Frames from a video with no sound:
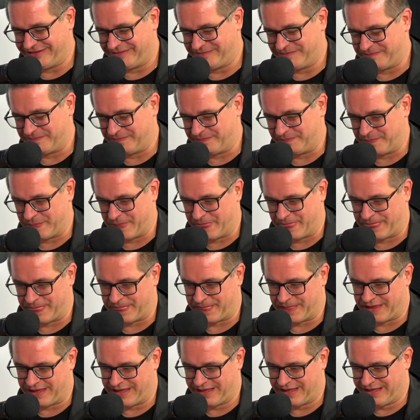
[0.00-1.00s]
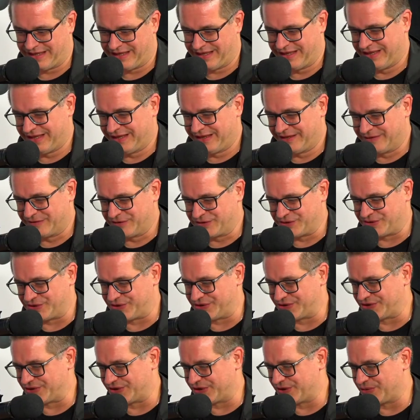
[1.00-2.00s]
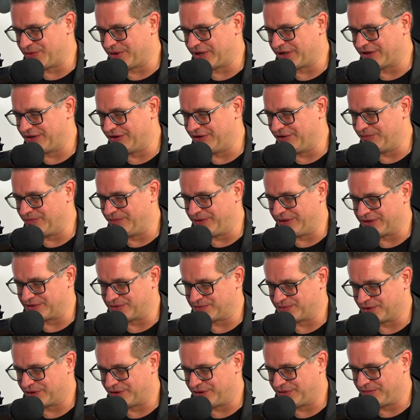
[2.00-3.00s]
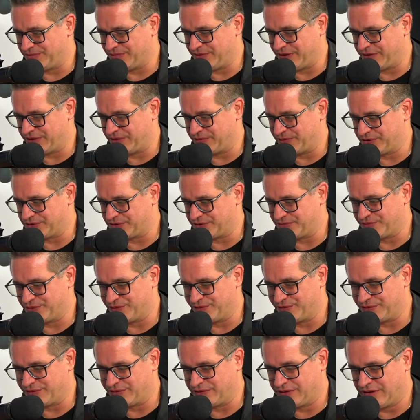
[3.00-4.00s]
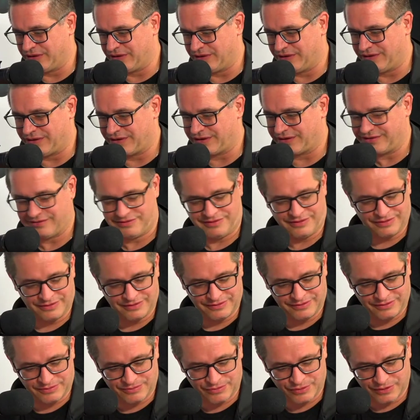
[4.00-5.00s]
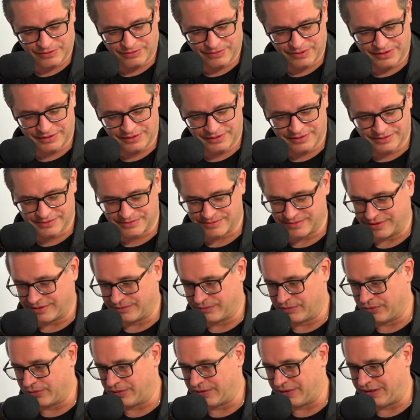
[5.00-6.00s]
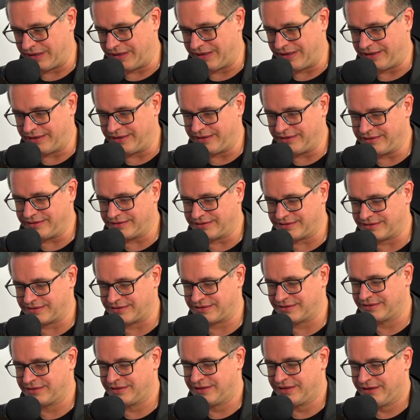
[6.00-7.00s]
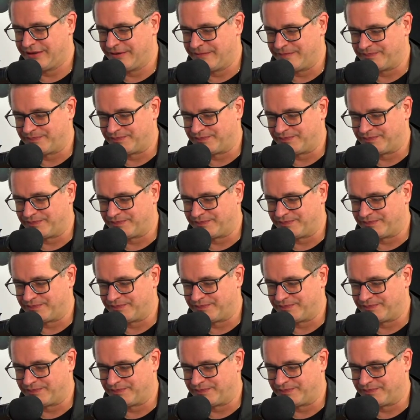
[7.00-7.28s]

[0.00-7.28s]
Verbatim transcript: all right. where it goes with that, I don't know. But. So just a quick note because we're gonna. I think we should move along a little more quickly because we were late.